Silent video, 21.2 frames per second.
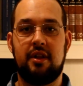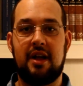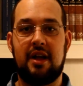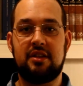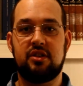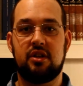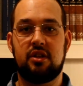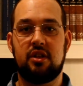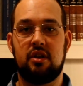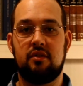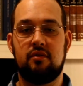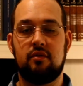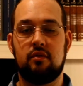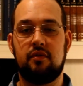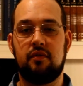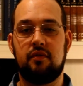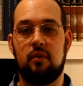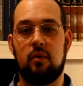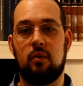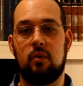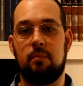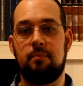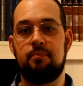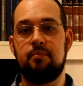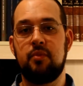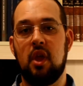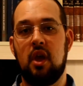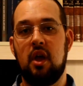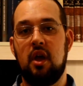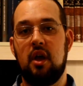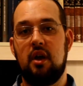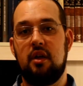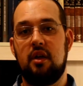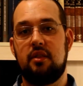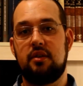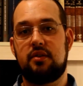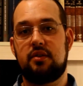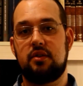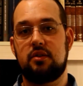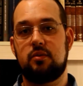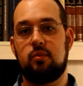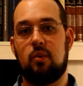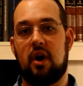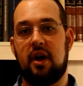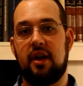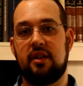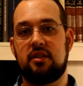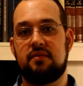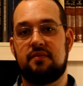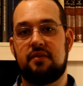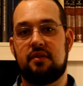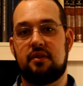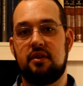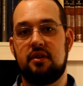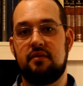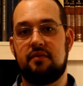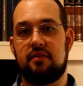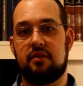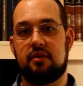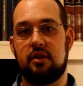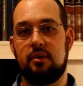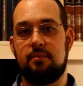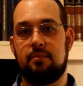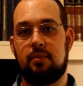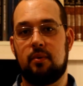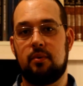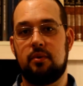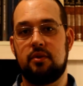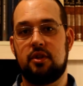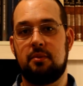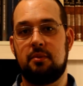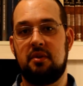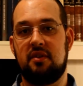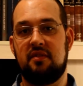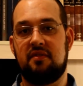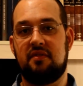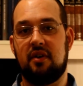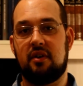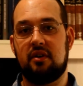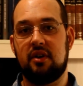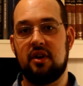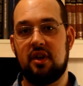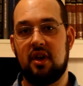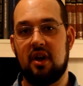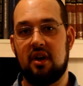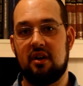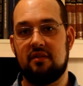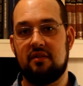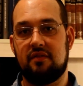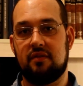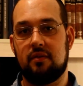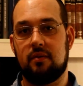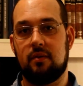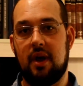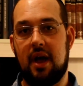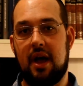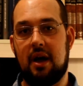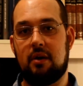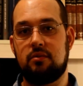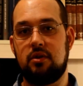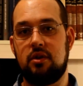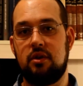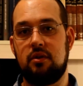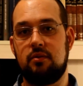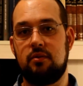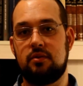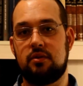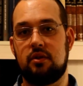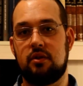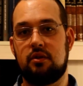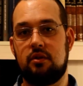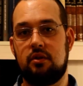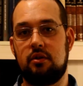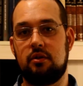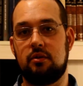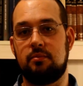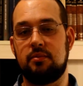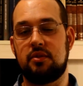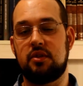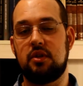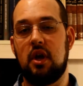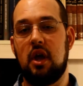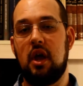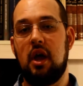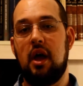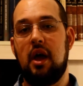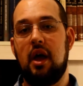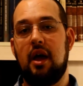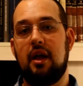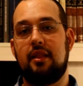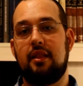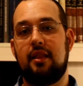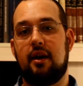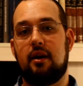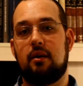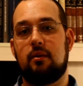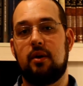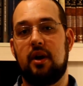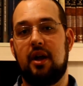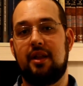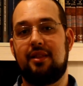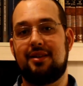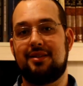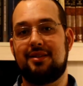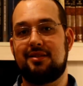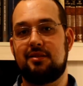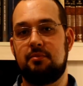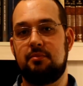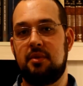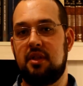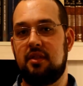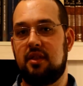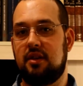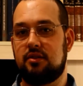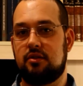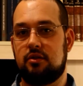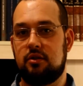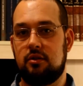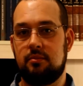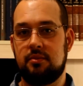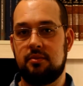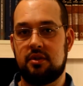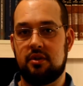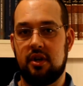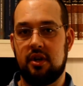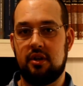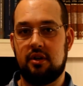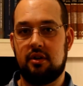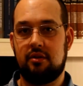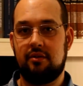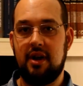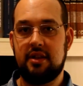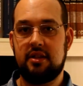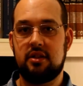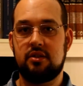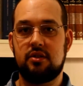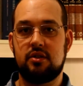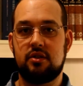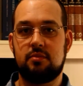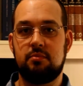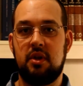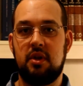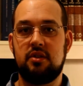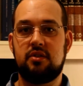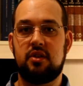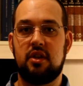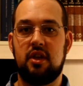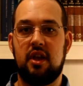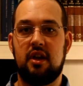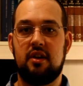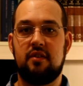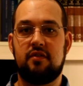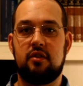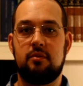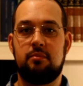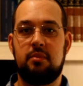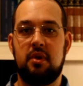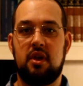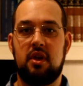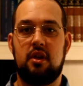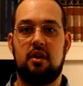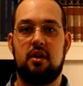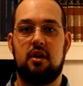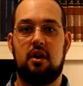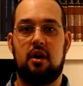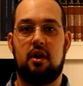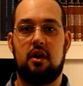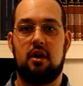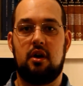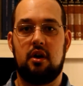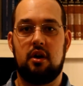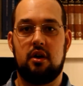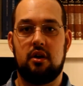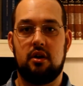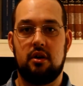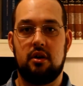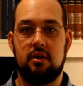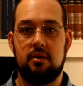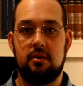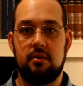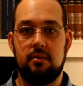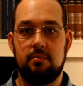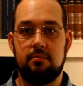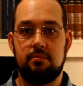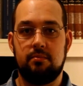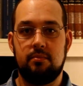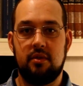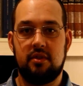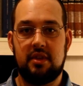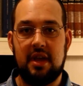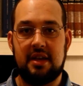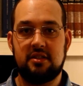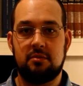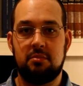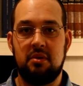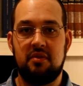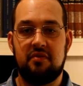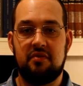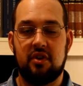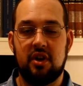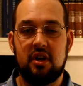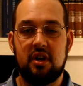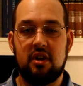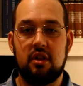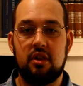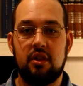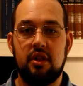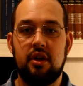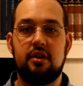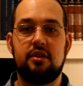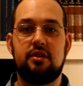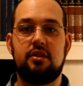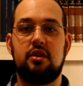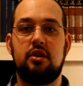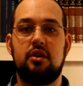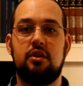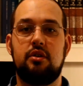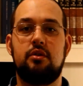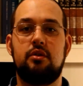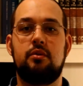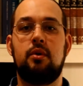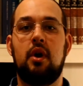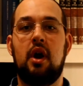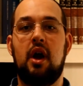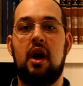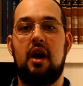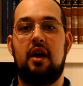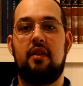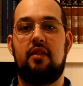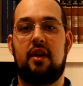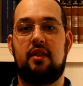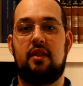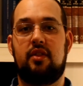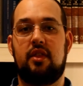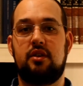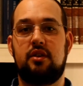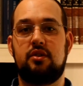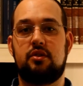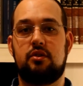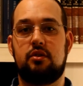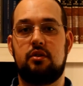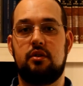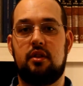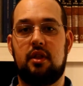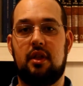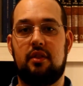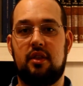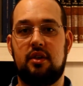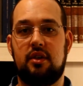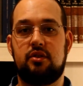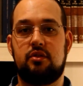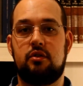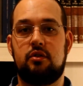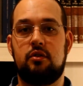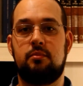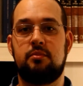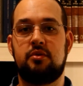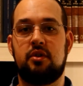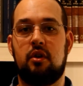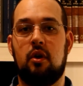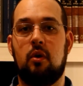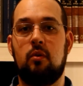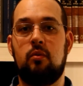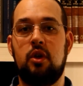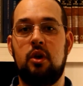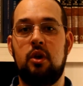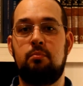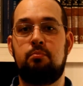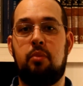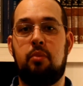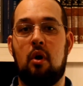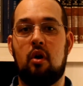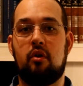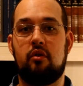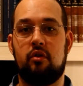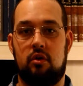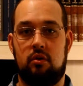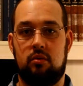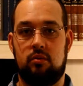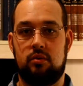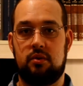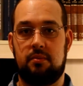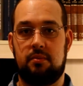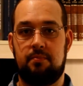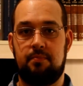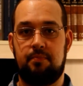adjectival form. This is why it's very, very important to be very careful how we use the terms. Now, it doesn't mean these terms are incorrect, it just means that you have to be, it has to be very clear to you that these terms are only borrowed,